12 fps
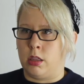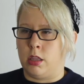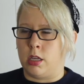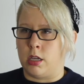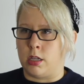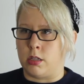
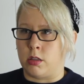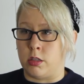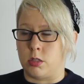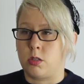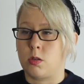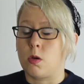the the
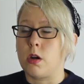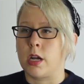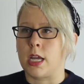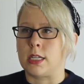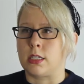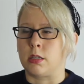
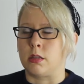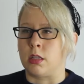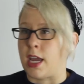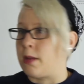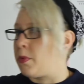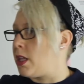story to
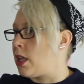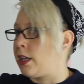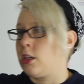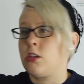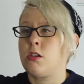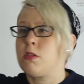like be
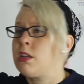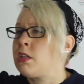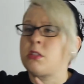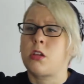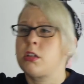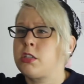like, you know what,
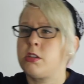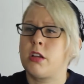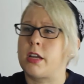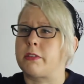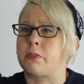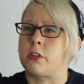let's talk to you
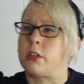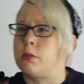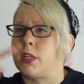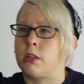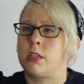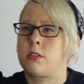guys for a little
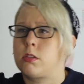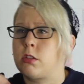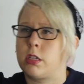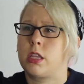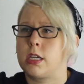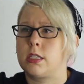bit. Let's
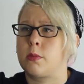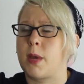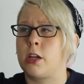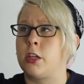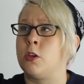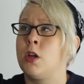learn things
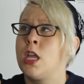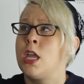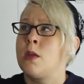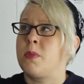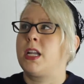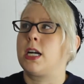about you
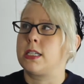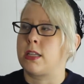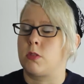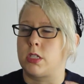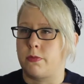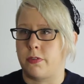because I
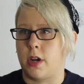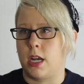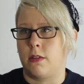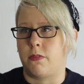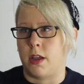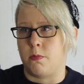was afraid
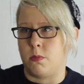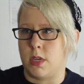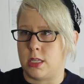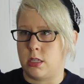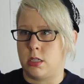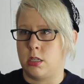if I
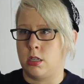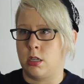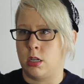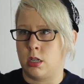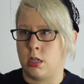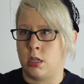missed
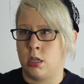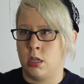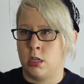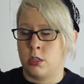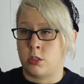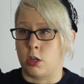
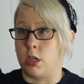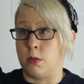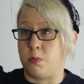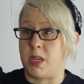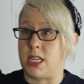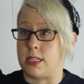certain
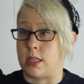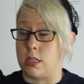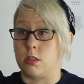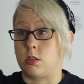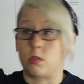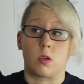beats then
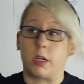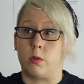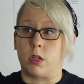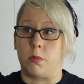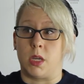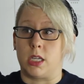the story
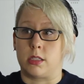wouldn't make